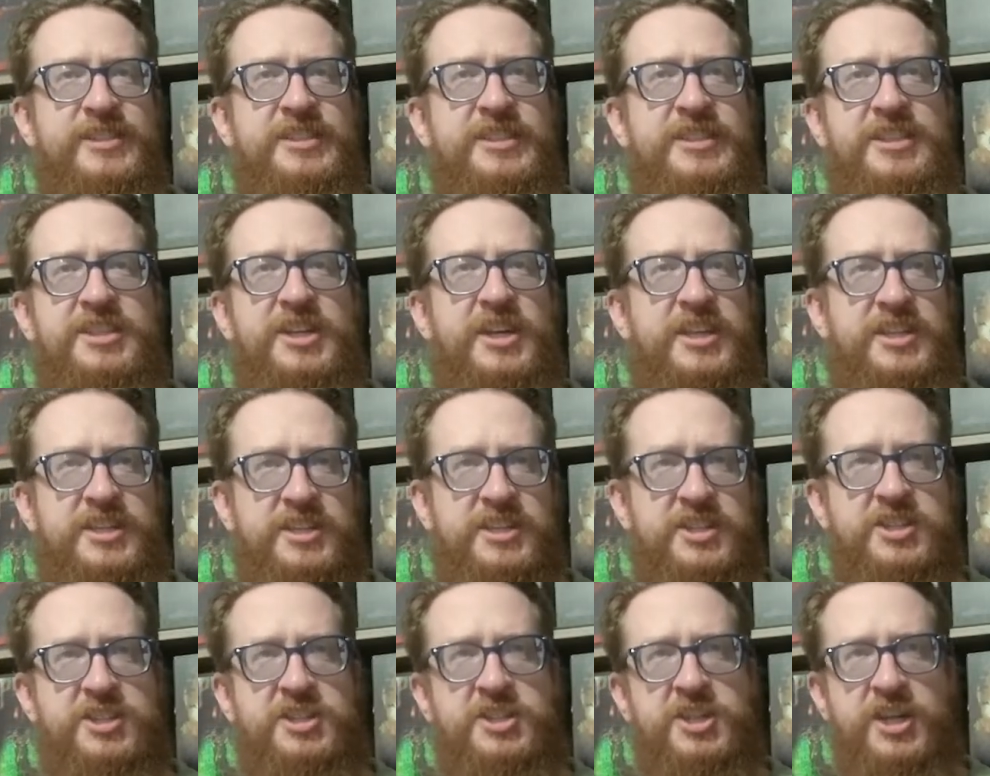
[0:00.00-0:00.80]

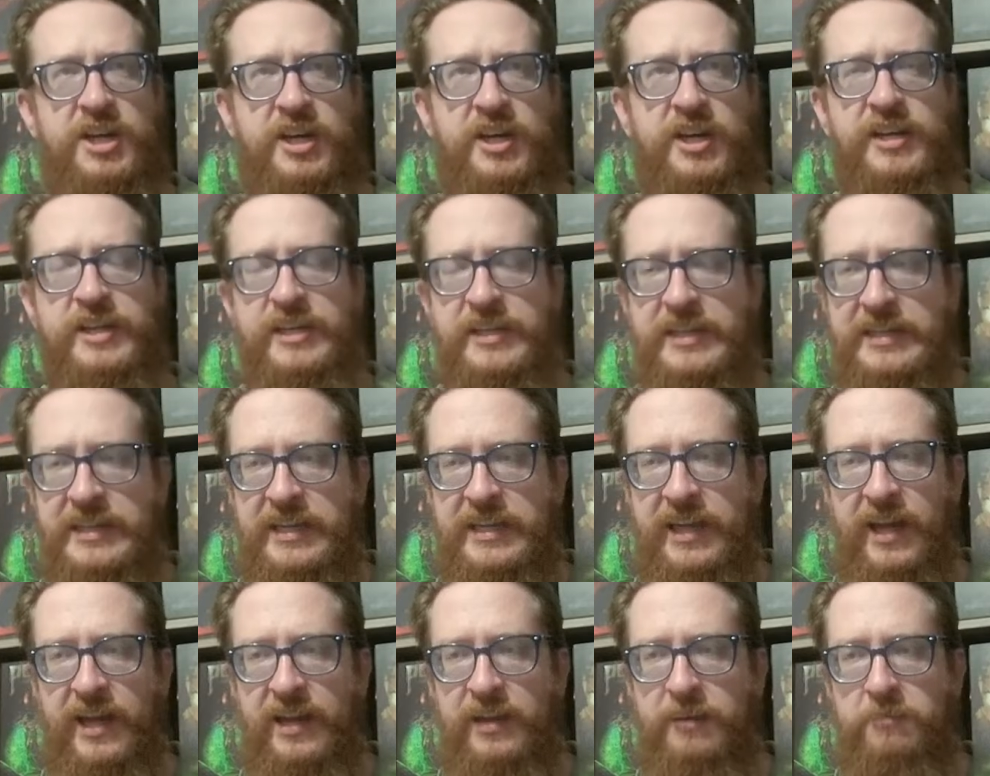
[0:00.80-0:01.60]
dice chucking
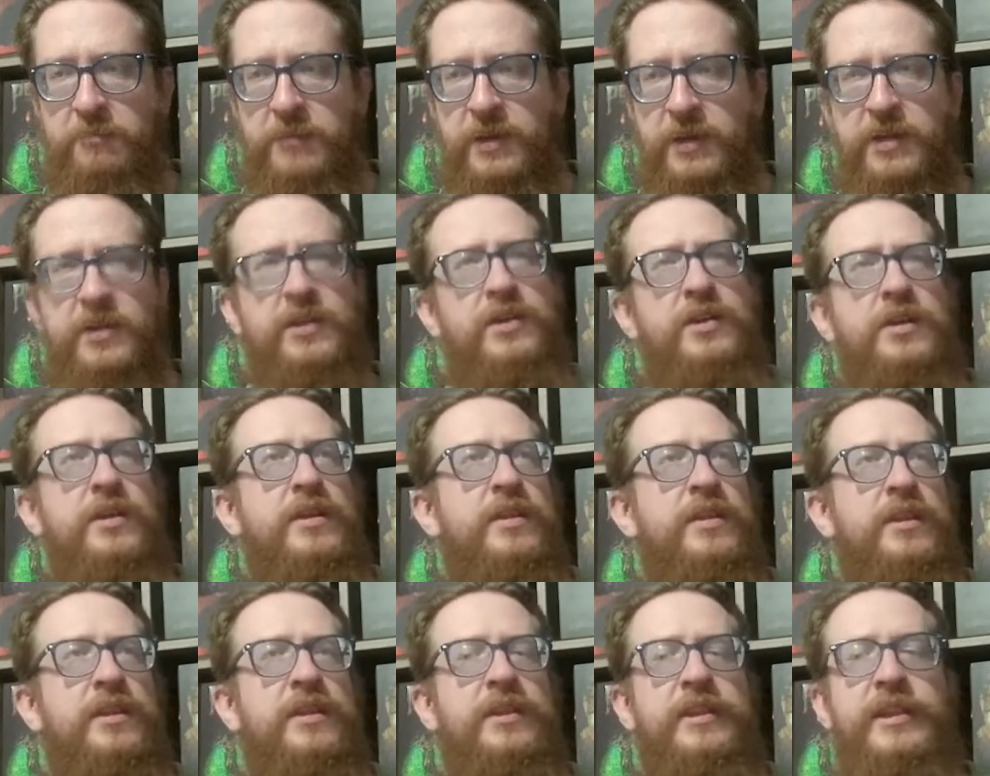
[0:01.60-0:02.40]
game
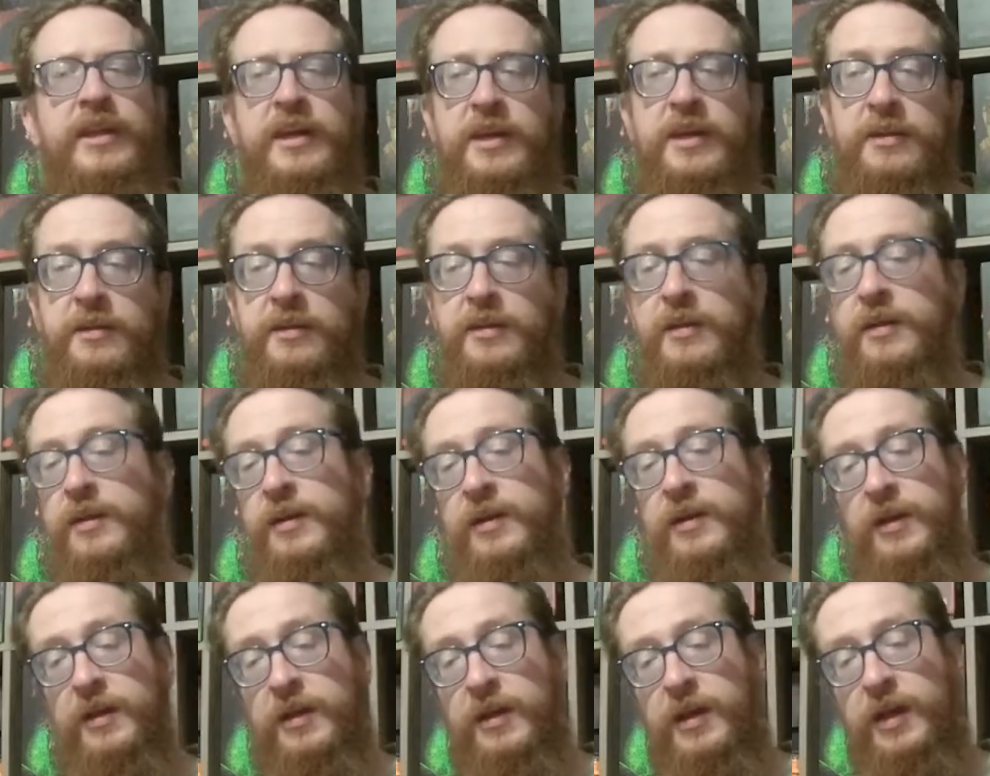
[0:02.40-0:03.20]
that
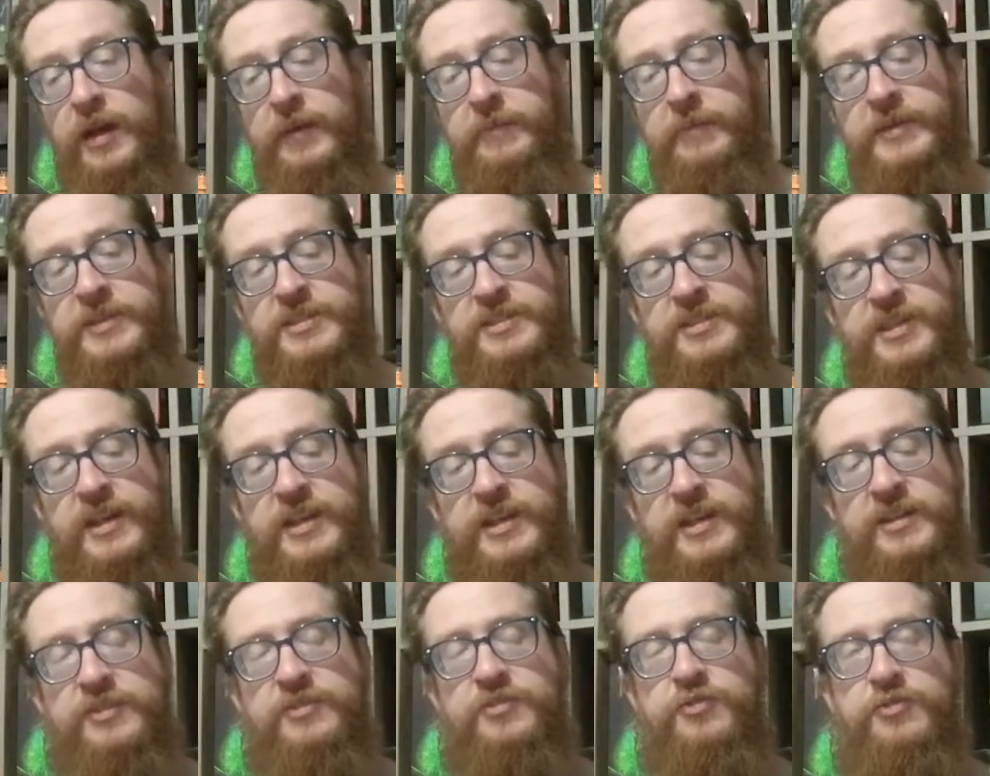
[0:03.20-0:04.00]
I'm
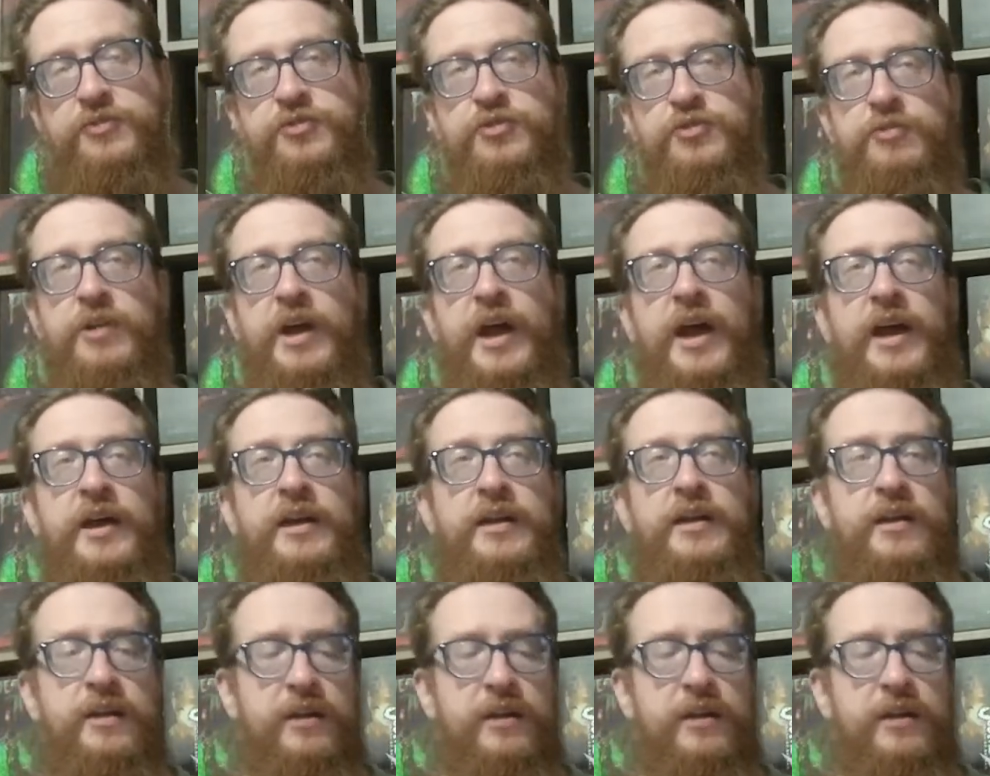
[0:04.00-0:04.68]
excited to try.